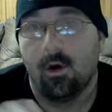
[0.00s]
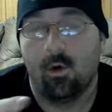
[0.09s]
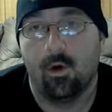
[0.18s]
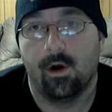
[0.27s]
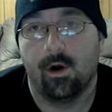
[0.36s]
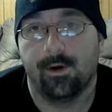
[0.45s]

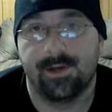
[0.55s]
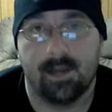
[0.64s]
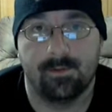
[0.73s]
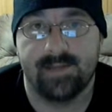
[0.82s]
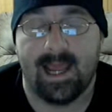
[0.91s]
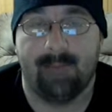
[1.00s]
or
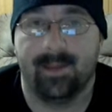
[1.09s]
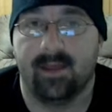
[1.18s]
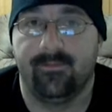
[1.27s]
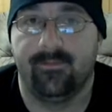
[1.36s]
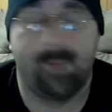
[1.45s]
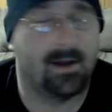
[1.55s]
double tapping
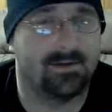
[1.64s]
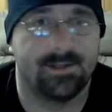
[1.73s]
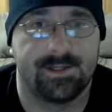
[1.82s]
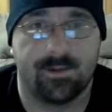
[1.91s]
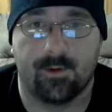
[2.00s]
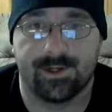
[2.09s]
of
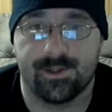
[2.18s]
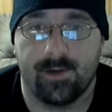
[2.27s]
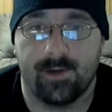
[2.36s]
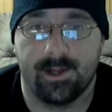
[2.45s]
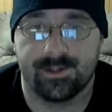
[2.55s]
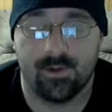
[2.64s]
buttons or so
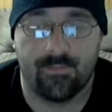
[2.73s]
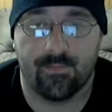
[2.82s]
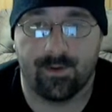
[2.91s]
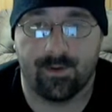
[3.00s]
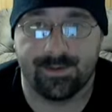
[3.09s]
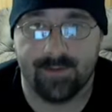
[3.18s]
on and so
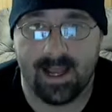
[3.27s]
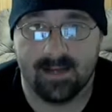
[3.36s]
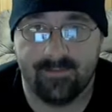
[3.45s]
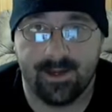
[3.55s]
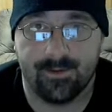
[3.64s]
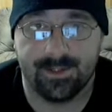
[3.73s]
forth. So
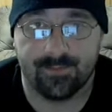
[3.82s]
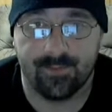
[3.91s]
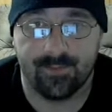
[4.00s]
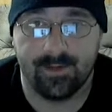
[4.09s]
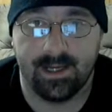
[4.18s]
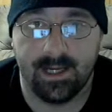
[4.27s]
Activator is a
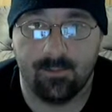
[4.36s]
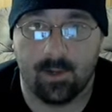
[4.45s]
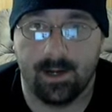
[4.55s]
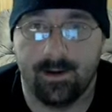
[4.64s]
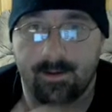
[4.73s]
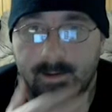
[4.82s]
really neat
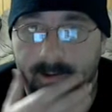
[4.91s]
one.